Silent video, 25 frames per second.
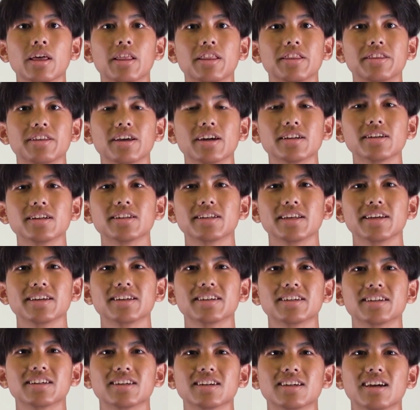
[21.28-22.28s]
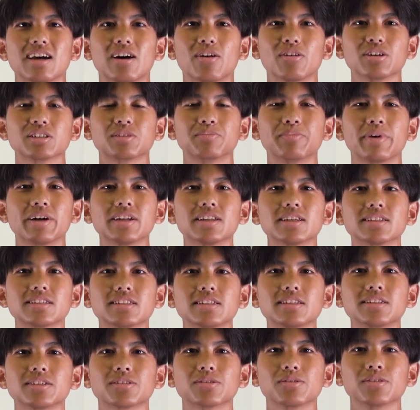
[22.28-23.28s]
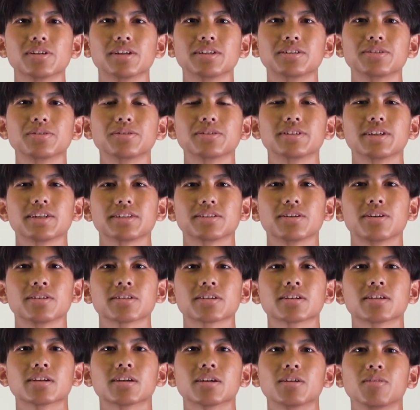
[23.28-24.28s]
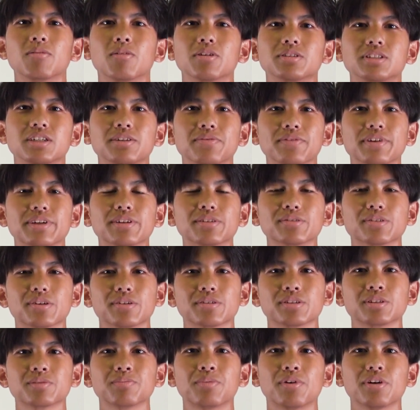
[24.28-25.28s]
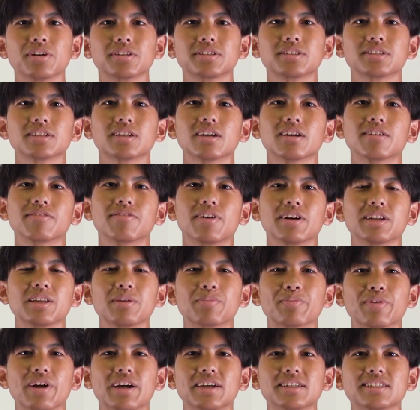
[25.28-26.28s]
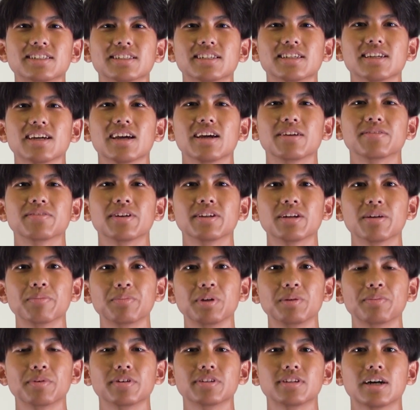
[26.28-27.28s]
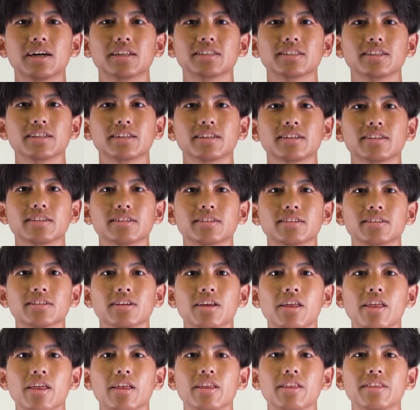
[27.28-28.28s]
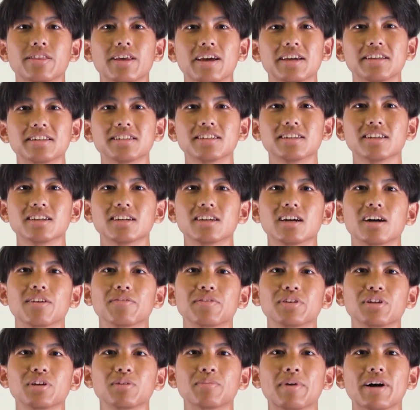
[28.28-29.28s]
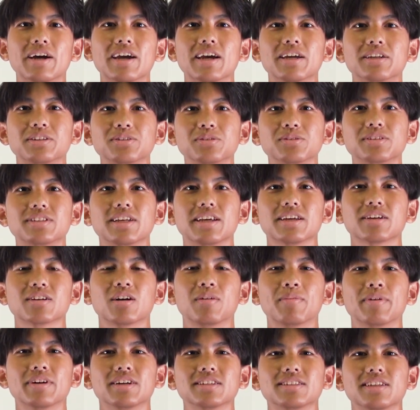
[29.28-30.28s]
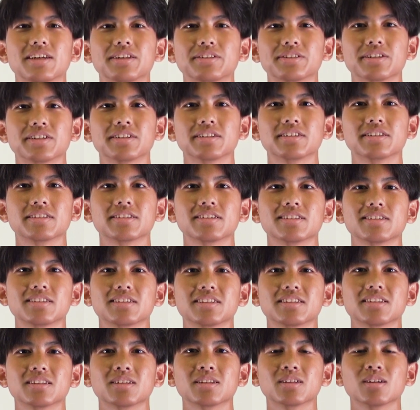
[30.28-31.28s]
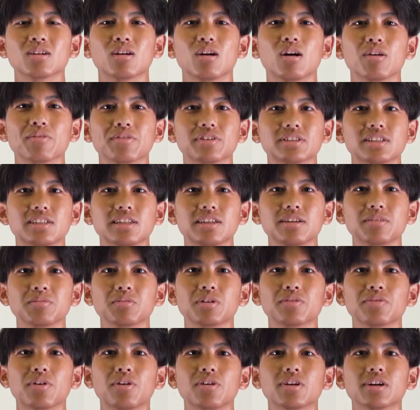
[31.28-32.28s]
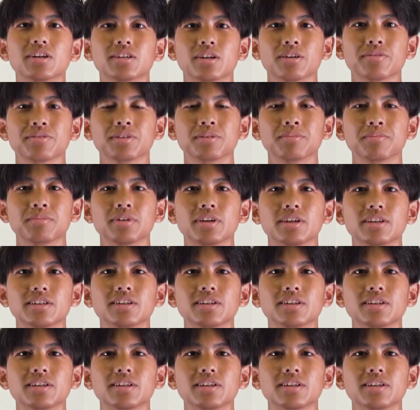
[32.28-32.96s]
The other day, I was mindlessly scrolling through TikTok, watching videos of sports, funny pranks, and random people dancing. Then, a video by Andrew Tate caught my attention. Obviously, we've all heard of him,